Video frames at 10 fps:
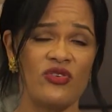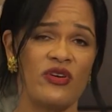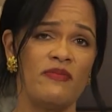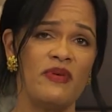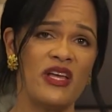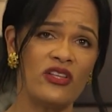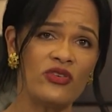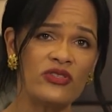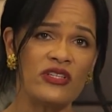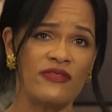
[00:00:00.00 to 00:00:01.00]
So it can be a
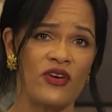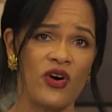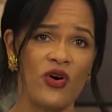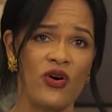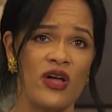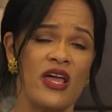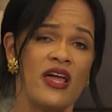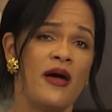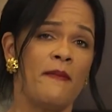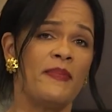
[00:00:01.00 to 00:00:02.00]
little difficult,
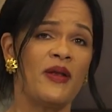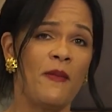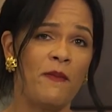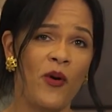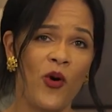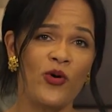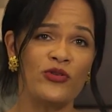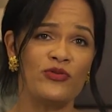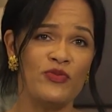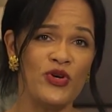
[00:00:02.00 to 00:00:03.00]
but a
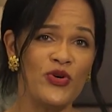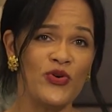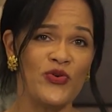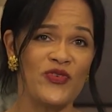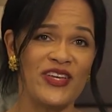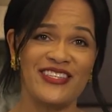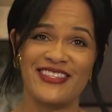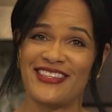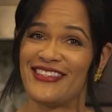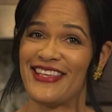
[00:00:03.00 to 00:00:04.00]
bold move
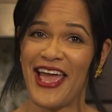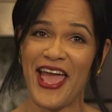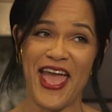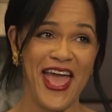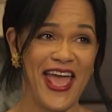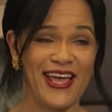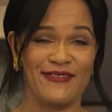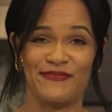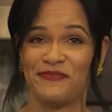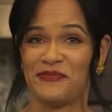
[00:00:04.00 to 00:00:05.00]
is to say,
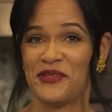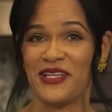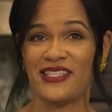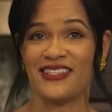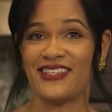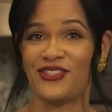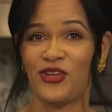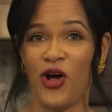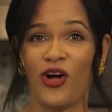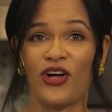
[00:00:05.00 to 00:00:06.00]
hey, let's, let's
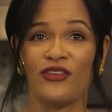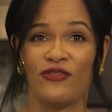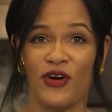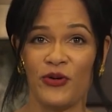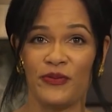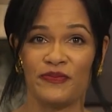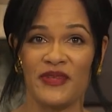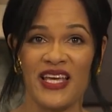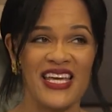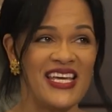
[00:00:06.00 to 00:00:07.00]
talk on the phone.
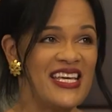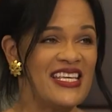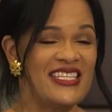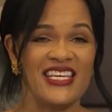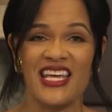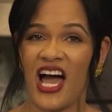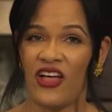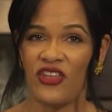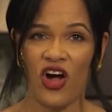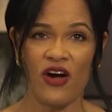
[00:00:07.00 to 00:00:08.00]
See
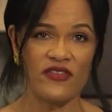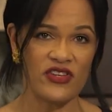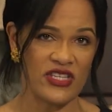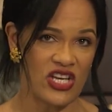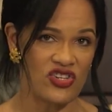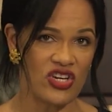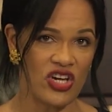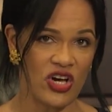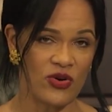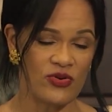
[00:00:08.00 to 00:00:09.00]
how the conversation
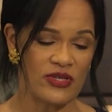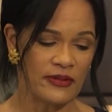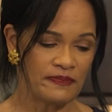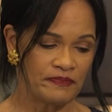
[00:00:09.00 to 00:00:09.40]
goes.